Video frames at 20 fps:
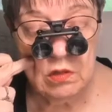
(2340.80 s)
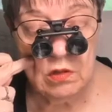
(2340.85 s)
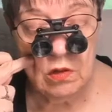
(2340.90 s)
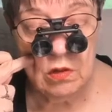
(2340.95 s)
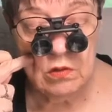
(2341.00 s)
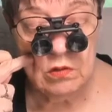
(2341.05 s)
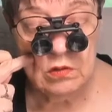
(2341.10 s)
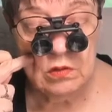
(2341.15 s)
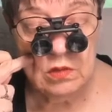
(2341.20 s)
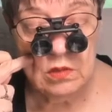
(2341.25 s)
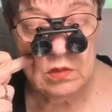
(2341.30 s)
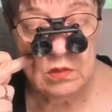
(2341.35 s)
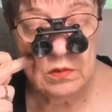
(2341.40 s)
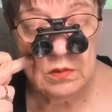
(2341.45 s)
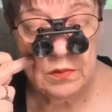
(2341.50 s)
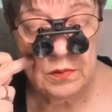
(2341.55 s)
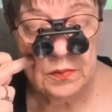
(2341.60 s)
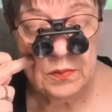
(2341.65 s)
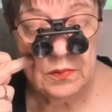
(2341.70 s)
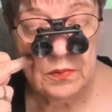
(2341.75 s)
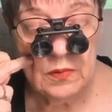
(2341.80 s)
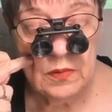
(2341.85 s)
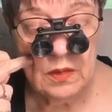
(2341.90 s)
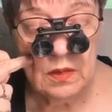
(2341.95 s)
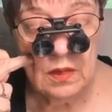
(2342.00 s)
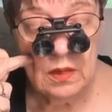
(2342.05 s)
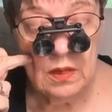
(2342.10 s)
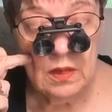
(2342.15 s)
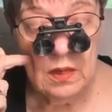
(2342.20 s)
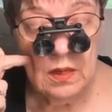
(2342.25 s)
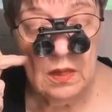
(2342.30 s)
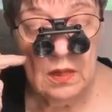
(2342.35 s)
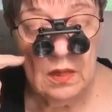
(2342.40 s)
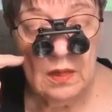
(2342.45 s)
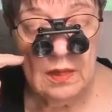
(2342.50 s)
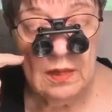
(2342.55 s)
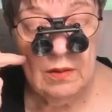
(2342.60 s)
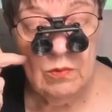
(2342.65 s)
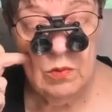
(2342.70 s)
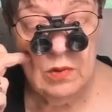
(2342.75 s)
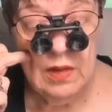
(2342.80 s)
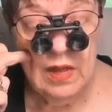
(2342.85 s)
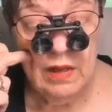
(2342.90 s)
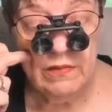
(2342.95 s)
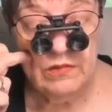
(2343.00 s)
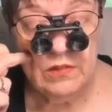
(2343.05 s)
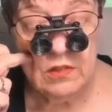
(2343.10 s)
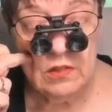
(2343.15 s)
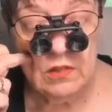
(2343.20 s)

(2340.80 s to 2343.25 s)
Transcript: goes. He would have to